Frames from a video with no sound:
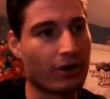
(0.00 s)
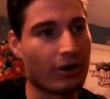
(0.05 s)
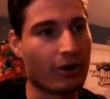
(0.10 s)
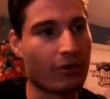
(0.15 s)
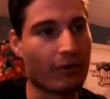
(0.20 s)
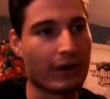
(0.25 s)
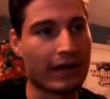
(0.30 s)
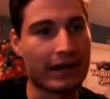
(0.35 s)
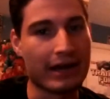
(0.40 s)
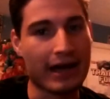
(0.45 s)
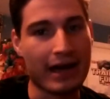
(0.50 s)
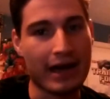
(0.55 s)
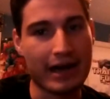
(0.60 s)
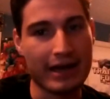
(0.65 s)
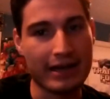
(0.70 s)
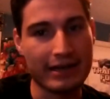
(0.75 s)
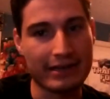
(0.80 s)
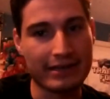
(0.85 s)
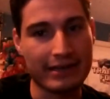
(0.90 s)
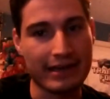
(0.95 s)

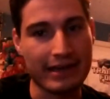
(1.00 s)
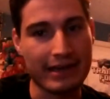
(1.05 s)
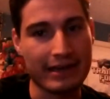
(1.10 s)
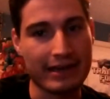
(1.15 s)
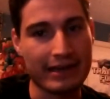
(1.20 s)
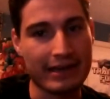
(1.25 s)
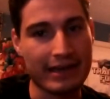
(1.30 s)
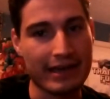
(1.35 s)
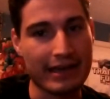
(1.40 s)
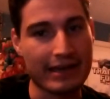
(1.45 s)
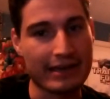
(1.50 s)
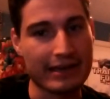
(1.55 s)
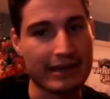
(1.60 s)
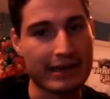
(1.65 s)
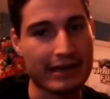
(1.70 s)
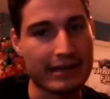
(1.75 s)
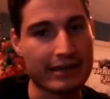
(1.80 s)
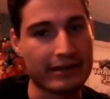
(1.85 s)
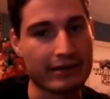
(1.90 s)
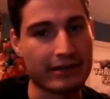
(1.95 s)

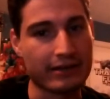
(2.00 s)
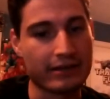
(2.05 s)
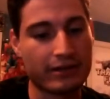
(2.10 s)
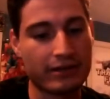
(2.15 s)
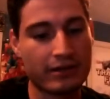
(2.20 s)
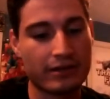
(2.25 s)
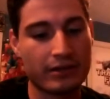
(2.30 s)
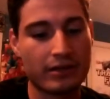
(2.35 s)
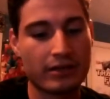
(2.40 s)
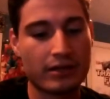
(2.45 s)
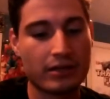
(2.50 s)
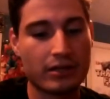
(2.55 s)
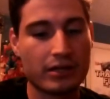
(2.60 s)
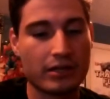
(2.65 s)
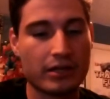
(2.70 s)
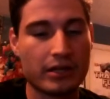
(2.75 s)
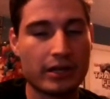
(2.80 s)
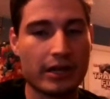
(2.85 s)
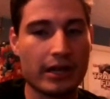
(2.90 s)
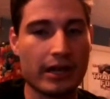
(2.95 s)
Onikan.
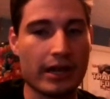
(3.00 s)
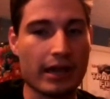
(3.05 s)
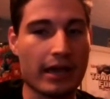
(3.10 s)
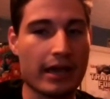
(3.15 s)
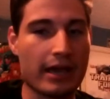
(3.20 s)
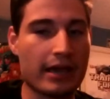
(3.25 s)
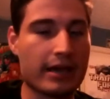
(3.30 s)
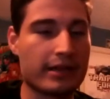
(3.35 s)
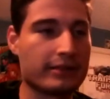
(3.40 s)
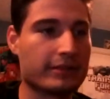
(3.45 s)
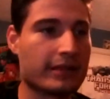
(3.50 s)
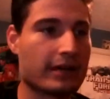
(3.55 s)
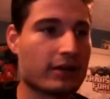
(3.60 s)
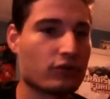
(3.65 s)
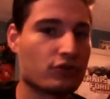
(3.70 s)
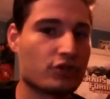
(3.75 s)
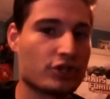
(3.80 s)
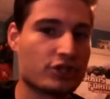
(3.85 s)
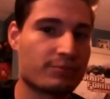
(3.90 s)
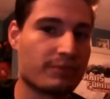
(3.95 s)
And
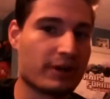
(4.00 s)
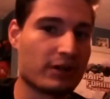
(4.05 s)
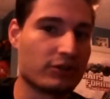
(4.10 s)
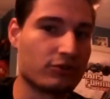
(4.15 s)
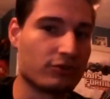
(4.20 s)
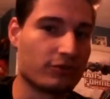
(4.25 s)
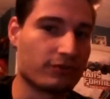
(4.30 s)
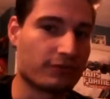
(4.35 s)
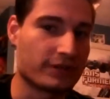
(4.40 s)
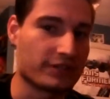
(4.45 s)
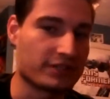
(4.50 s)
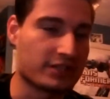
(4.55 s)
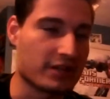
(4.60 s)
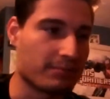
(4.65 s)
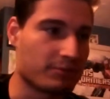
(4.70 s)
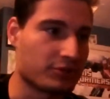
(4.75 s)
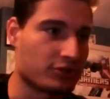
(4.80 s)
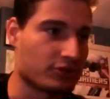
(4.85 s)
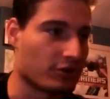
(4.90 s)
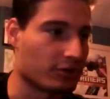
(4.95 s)
that'll just about do it for this
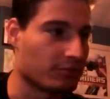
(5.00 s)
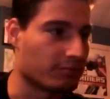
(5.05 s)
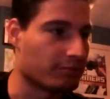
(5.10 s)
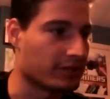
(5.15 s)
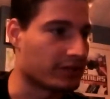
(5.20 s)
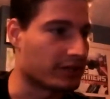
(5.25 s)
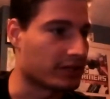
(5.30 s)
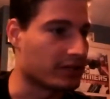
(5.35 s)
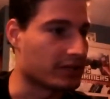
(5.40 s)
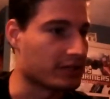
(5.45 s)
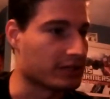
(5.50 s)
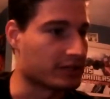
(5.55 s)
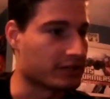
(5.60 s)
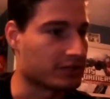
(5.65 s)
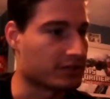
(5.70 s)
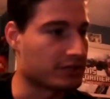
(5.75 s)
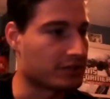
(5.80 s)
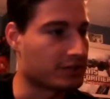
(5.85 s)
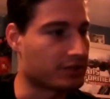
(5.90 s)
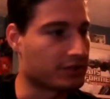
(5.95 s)
episode,
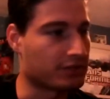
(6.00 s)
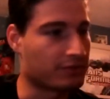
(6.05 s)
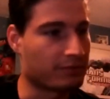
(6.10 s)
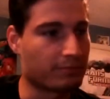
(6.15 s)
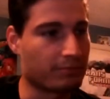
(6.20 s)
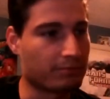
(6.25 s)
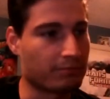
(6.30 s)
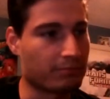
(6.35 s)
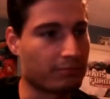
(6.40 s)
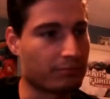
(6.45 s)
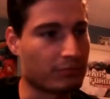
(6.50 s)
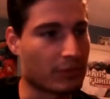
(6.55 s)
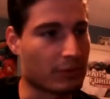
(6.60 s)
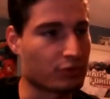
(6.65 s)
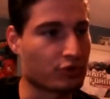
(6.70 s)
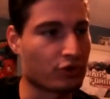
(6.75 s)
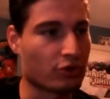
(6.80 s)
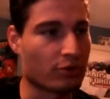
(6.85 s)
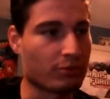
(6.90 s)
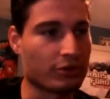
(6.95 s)
because
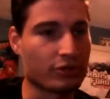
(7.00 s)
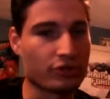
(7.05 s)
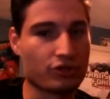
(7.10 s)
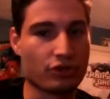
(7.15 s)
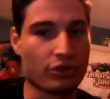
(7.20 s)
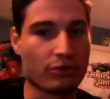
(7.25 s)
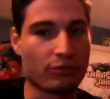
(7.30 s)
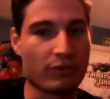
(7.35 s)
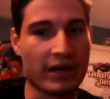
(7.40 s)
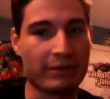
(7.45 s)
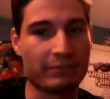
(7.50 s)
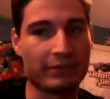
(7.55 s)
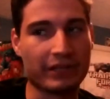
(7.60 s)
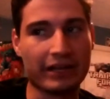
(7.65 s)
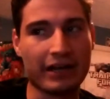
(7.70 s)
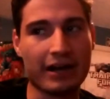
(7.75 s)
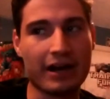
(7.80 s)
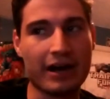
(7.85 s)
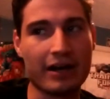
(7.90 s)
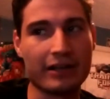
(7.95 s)
I'm sure I'm going to start
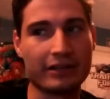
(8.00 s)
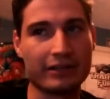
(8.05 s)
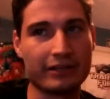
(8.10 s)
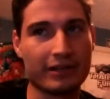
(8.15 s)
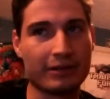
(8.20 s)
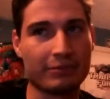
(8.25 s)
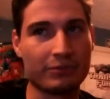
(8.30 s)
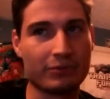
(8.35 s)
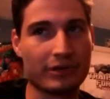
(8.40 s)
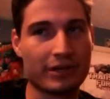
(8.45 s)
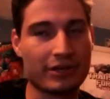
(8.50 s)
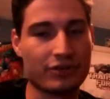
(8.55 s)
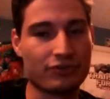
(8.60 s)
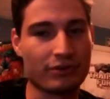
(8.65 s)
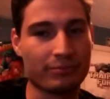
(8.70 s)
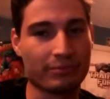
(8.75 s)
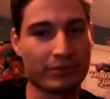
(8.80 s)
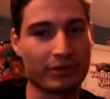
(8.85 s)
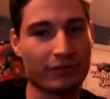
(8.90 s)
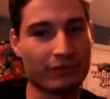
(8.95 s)
rambling on, and I'm already
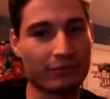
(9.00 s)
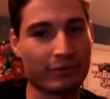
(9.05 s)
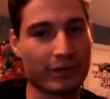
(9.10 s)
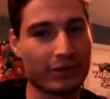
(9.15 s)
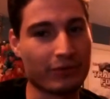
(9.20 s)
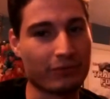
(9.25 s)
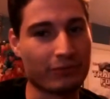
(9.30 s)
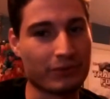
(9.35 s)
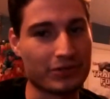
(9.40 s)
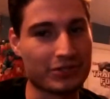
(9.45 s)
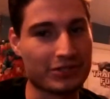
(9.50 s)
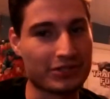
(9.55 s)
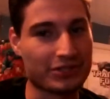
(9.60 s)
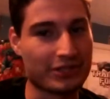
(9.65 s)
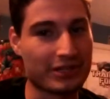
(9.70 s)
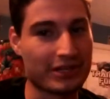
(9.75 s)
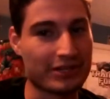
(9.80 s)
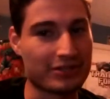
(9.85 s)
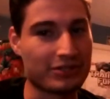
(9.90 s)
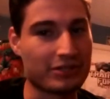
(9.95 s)
tripping over my own words
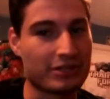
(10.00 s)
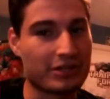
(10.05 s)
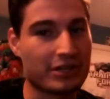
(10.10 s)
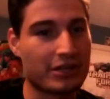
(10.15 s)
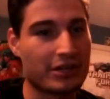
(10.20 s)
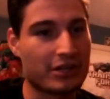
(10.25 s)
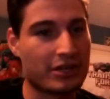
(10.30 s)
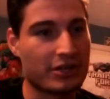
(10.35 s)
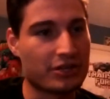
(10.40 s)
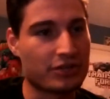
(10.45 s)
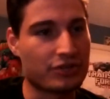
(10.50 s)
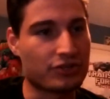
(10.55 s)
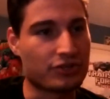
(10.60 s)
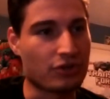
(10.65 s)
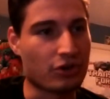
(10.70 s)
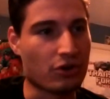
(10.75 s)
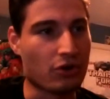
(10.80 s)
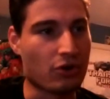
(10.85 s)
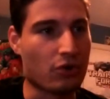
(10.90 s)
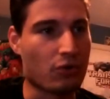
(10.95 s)
as it is.
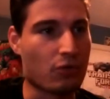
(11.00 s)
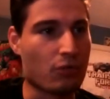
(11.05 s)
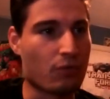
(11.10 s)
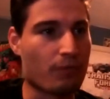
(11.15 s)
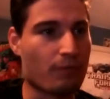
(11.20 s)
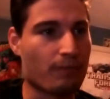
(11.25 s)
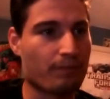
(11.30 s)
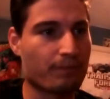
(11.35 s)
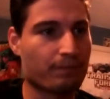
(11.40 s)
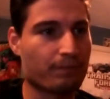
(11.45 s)
So